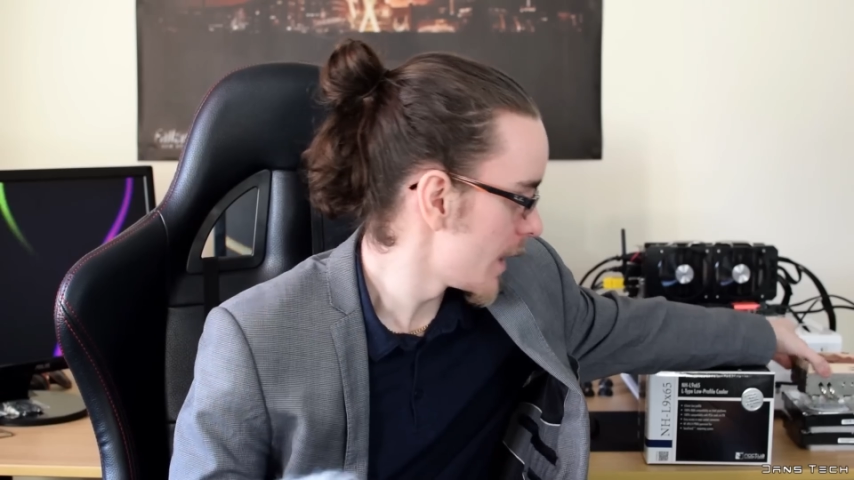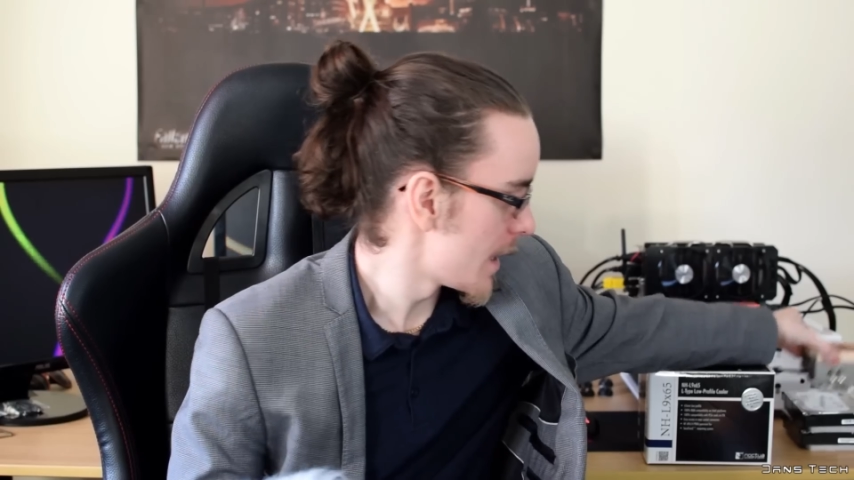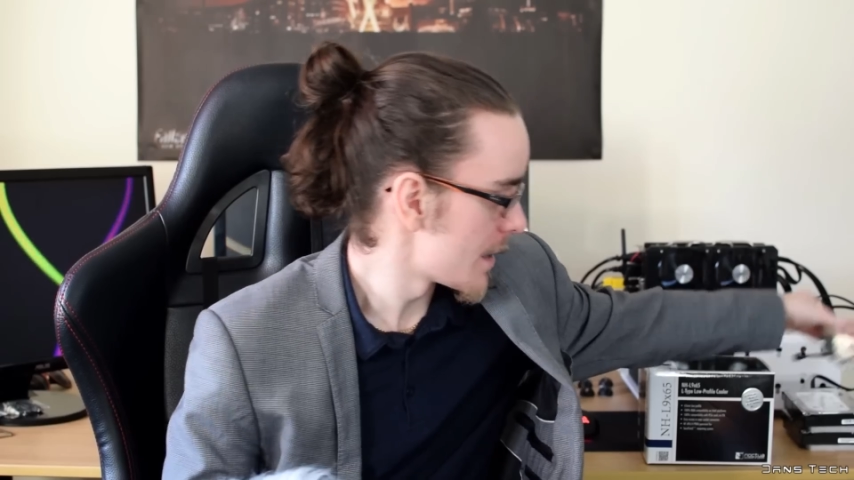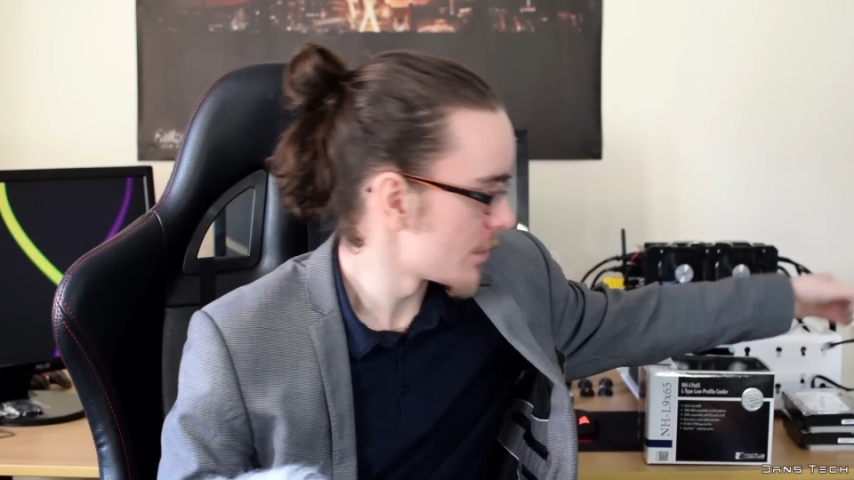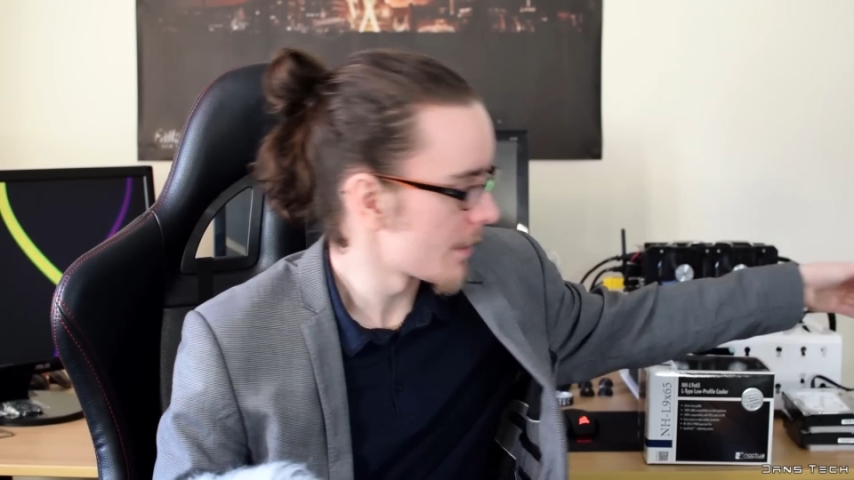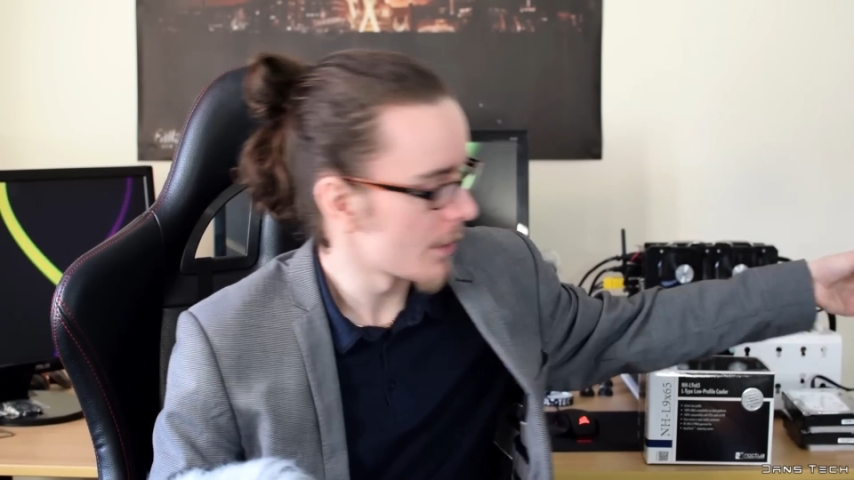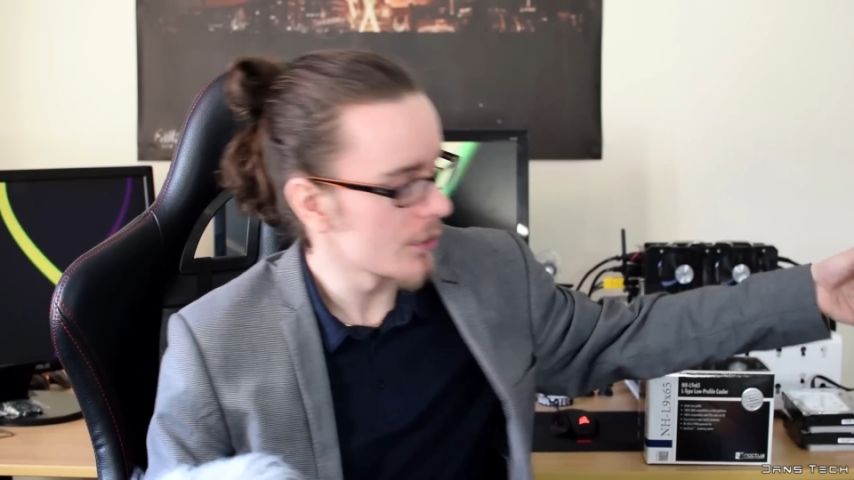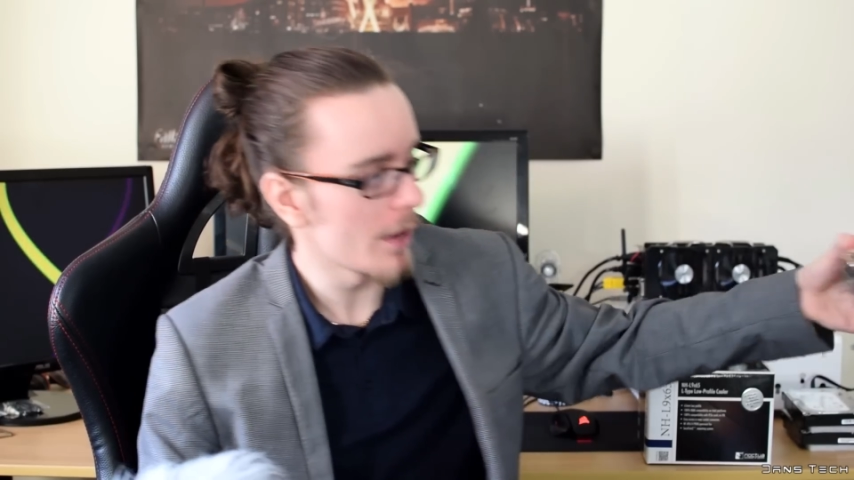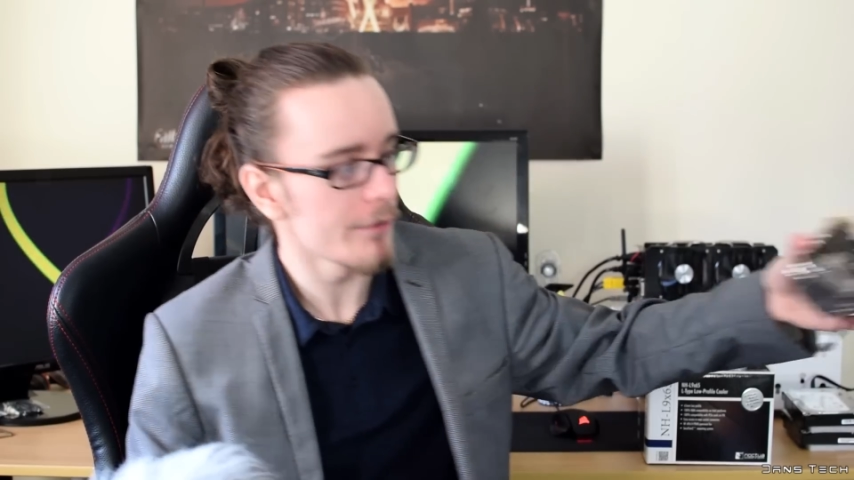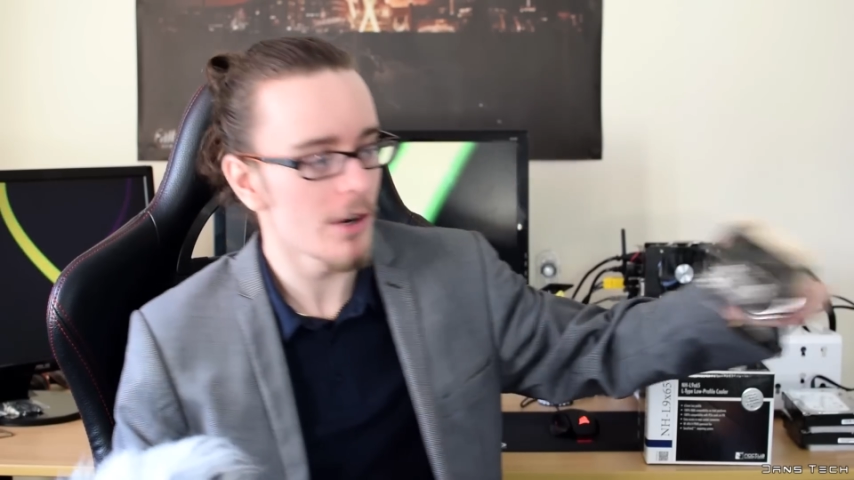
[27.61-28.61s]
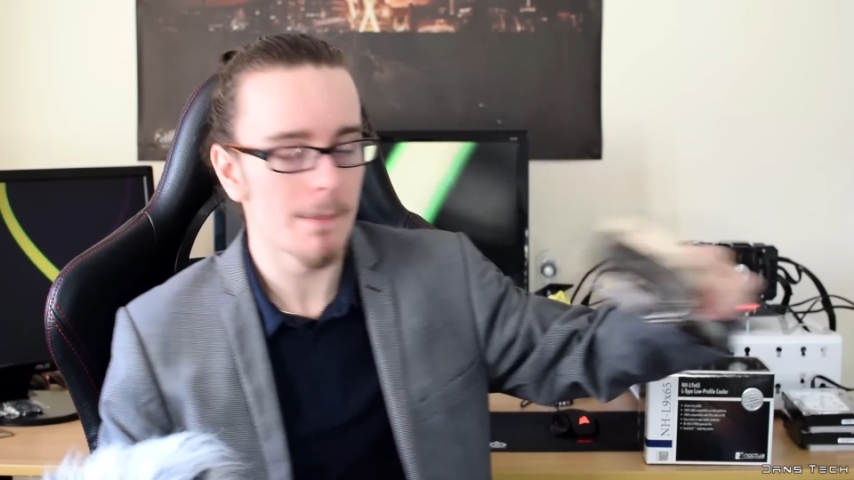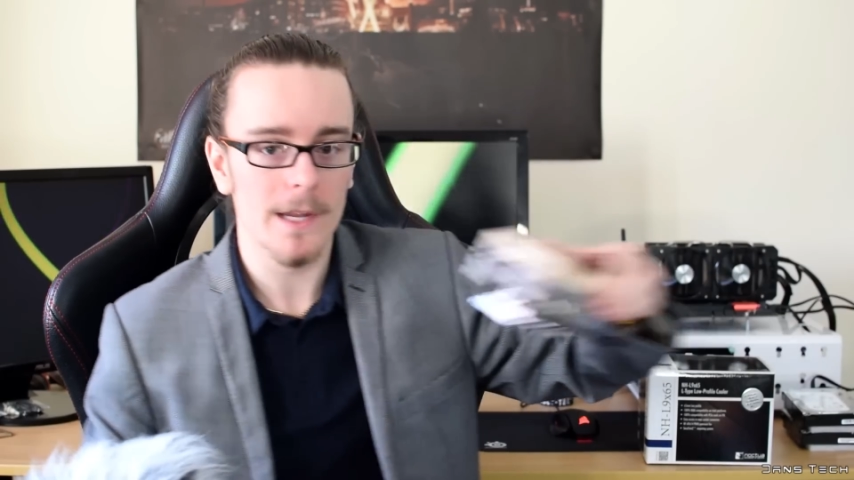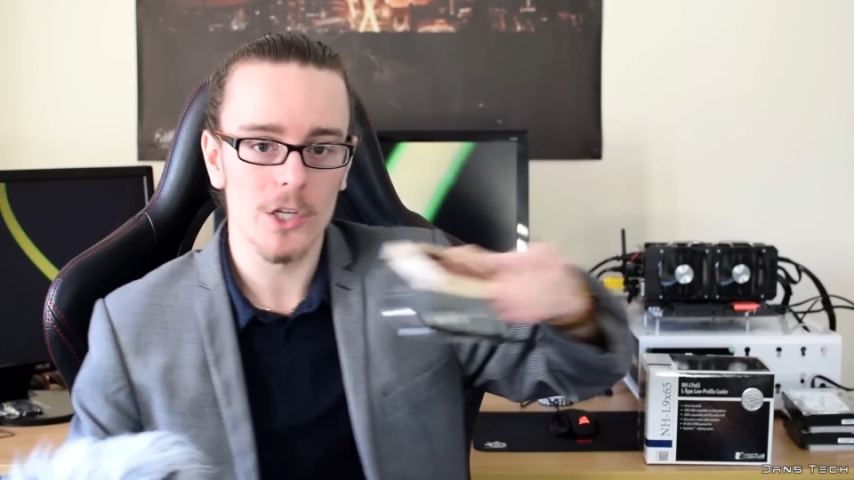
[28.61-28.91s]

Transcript: It's not a, not a very big